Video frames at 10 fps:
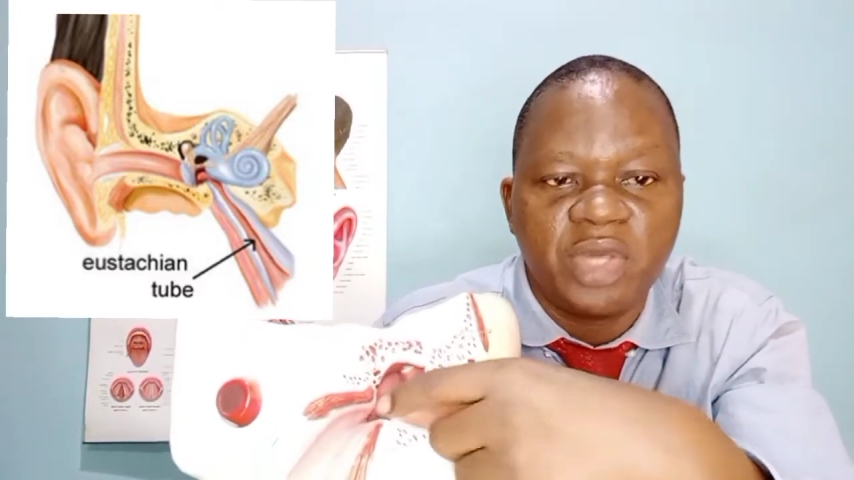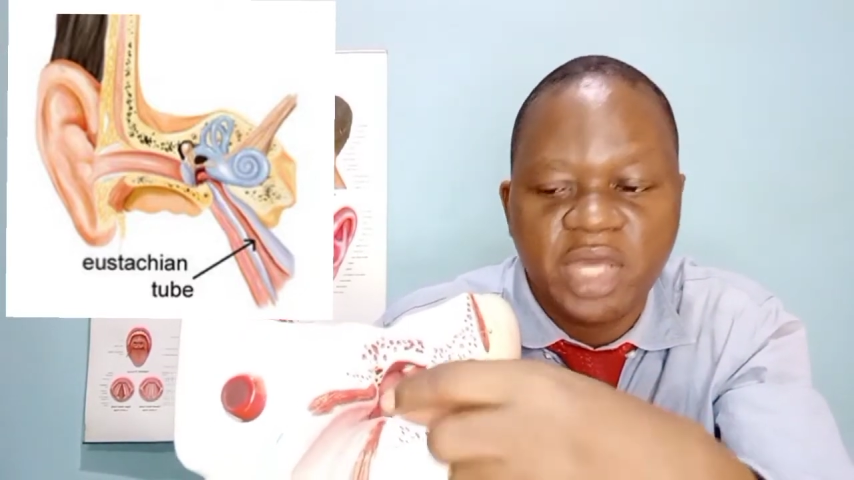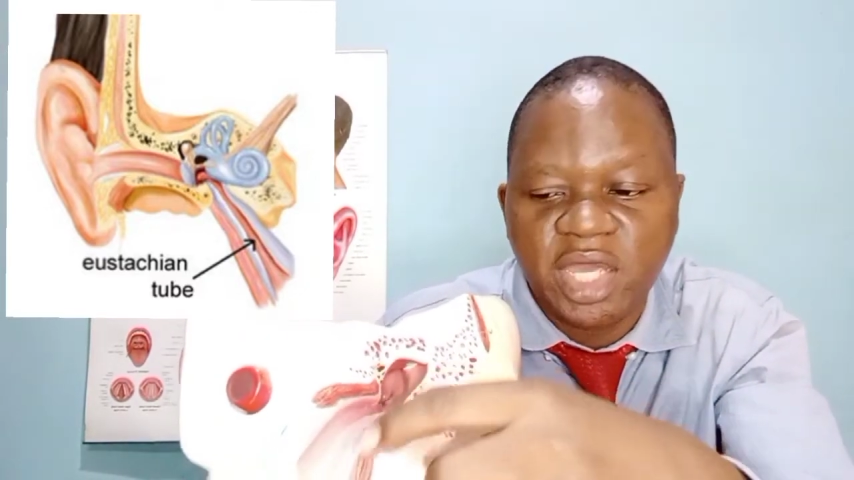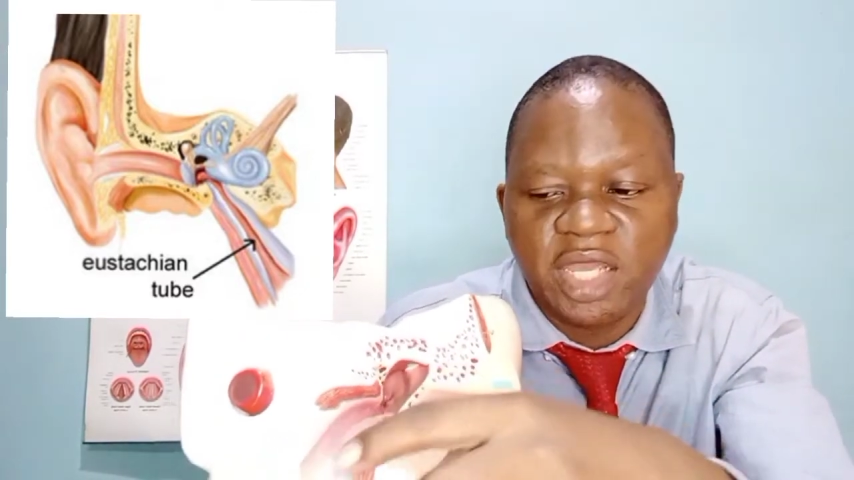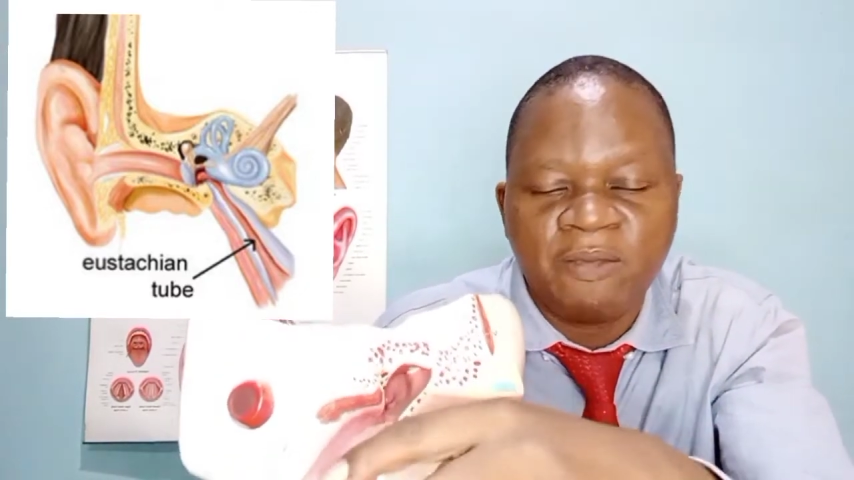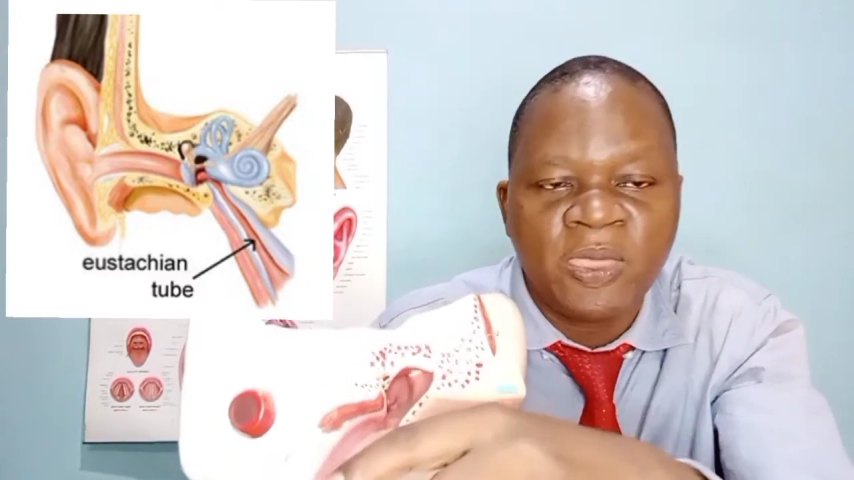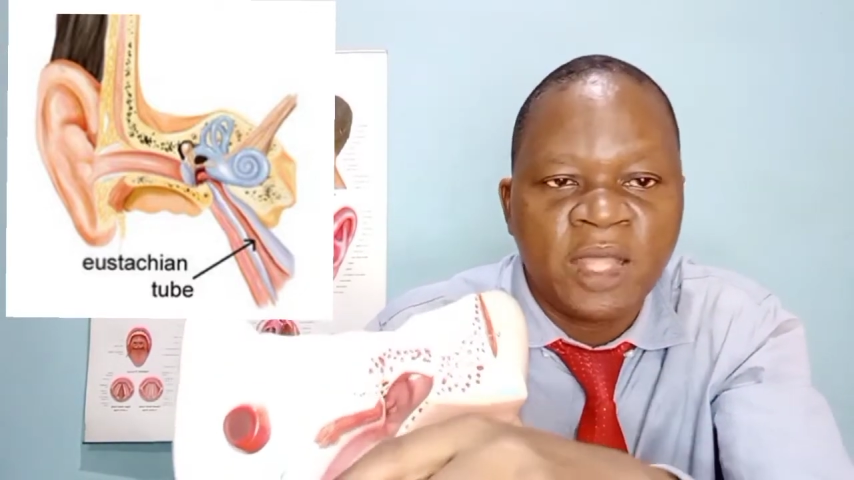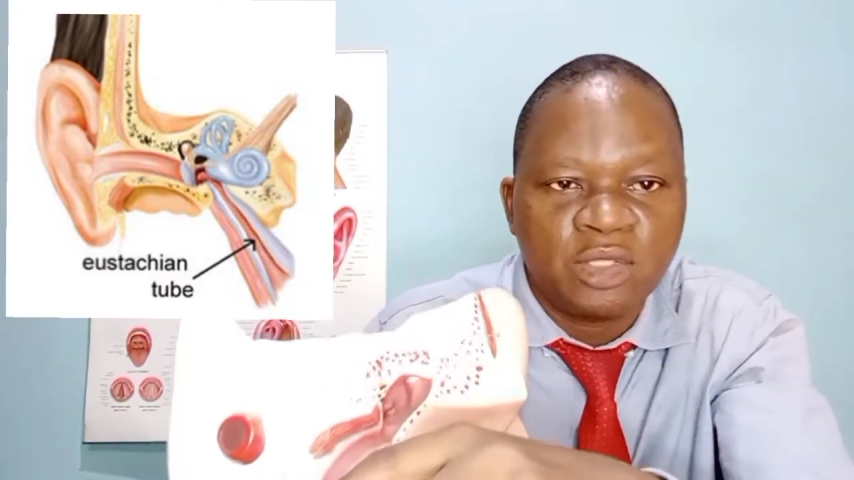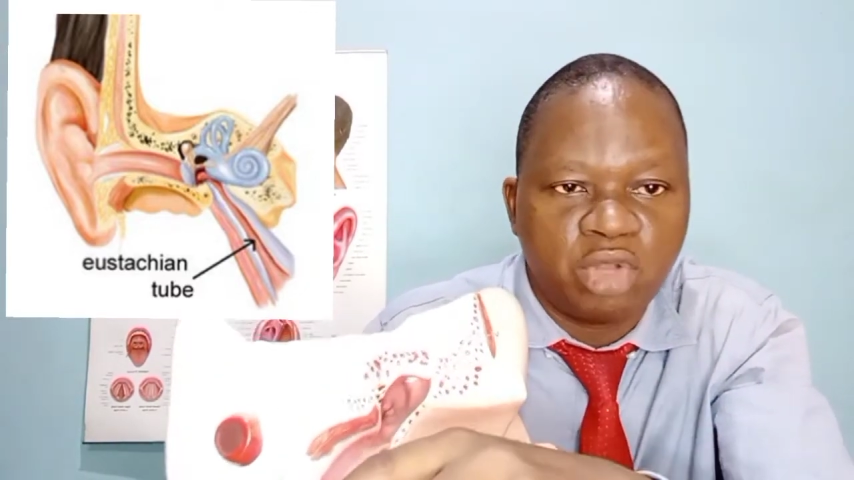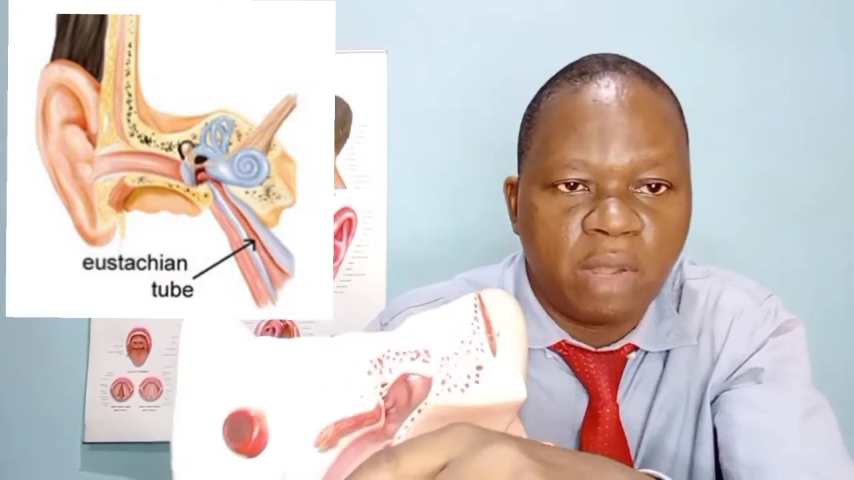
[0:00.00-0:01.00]
ear
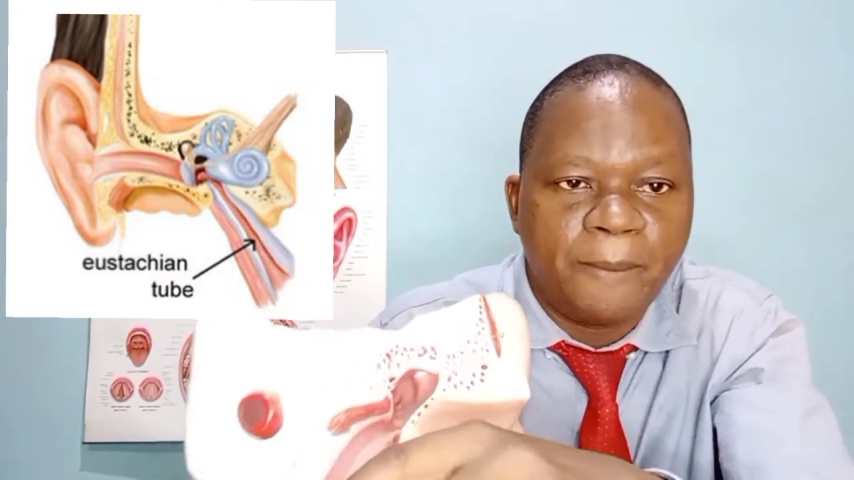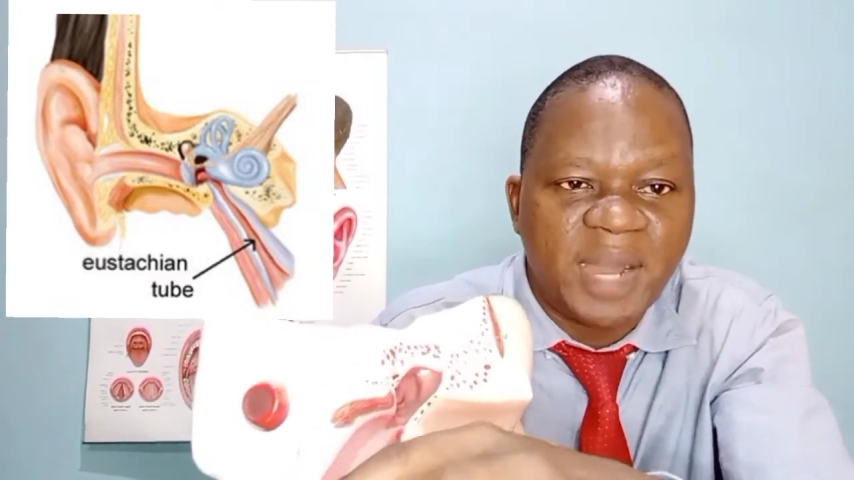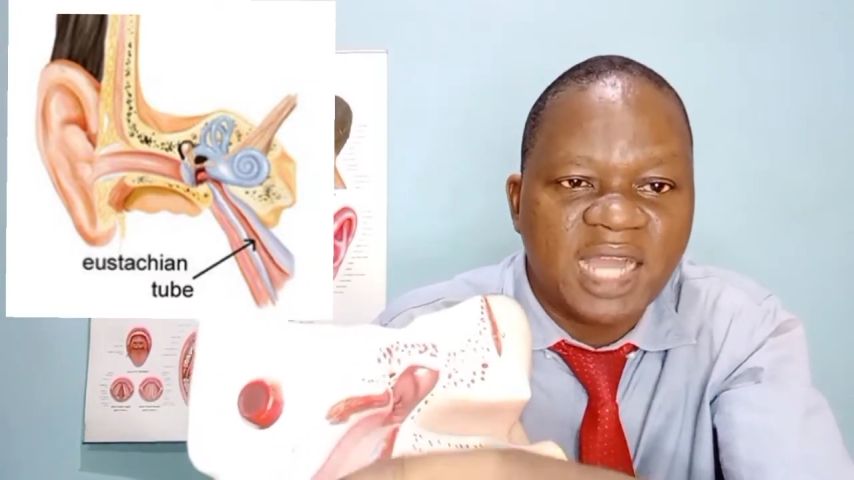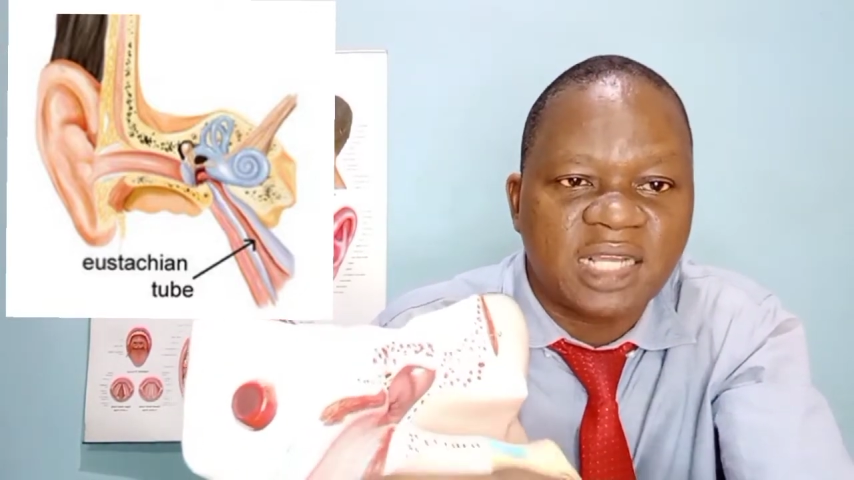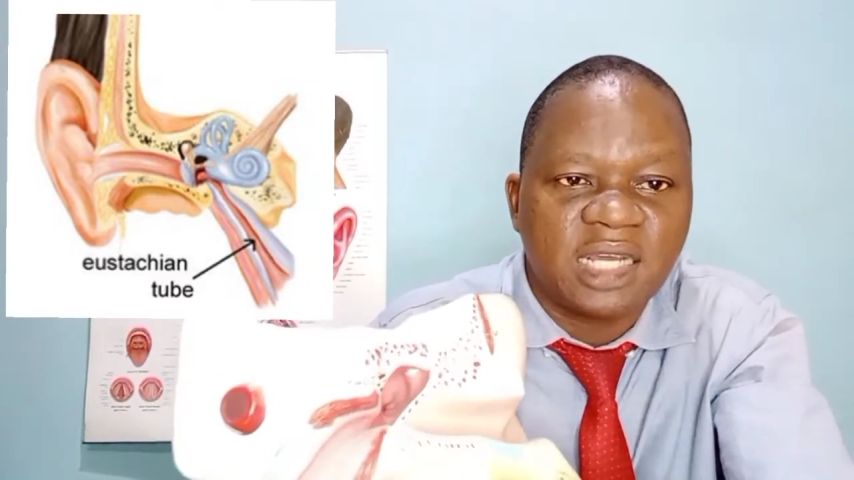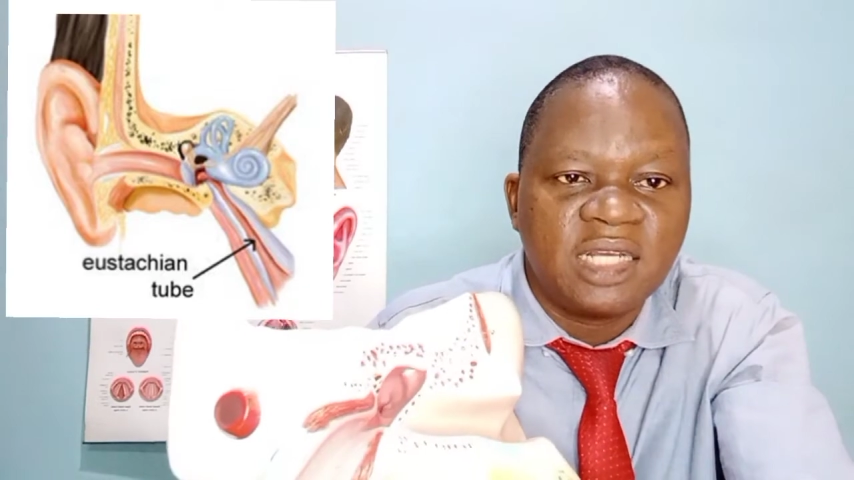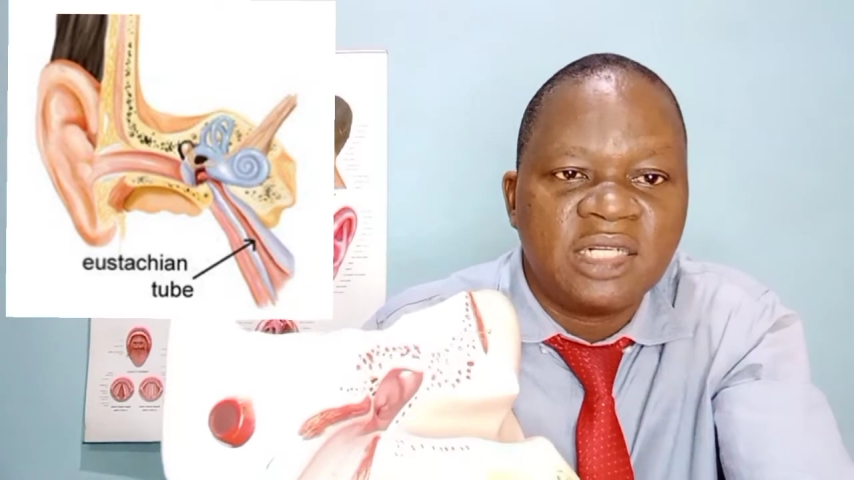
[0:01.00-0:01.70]
to the back